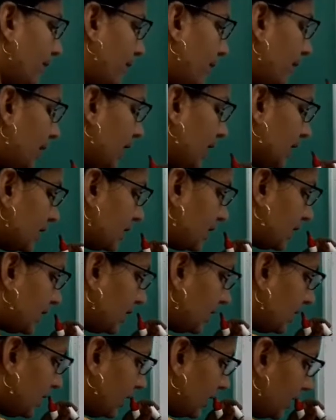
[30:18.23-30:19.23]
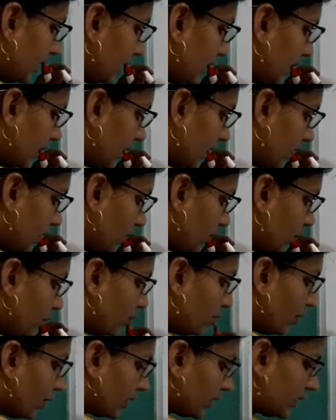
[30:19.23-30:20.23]
plus, there are two
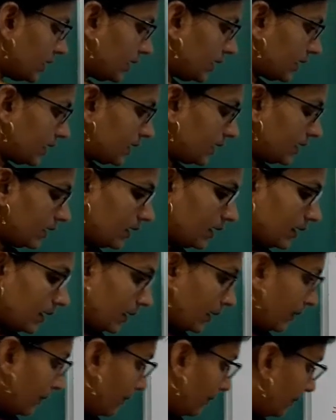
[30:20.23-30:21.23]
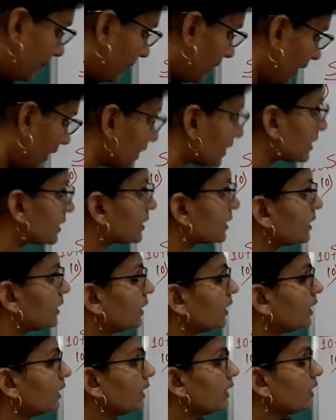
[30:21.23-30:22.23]
boxes, plus
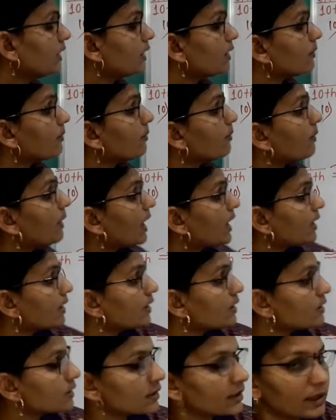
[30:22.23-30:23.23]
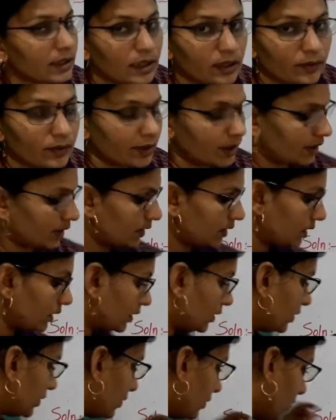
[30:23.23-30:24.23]
here minus 11x.
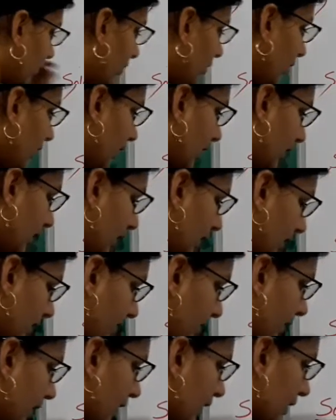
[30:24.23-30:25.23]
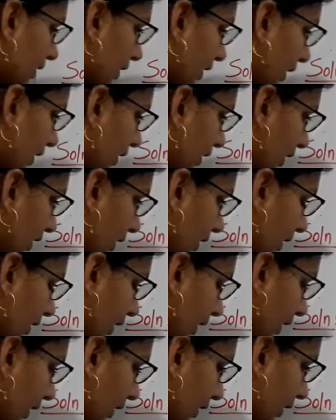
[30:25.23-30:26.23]
So here plus sign,
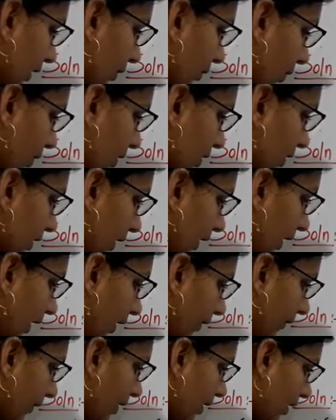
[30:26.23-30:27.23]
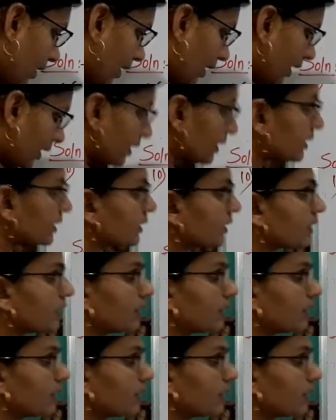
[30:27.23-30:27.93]
write in the box 11x.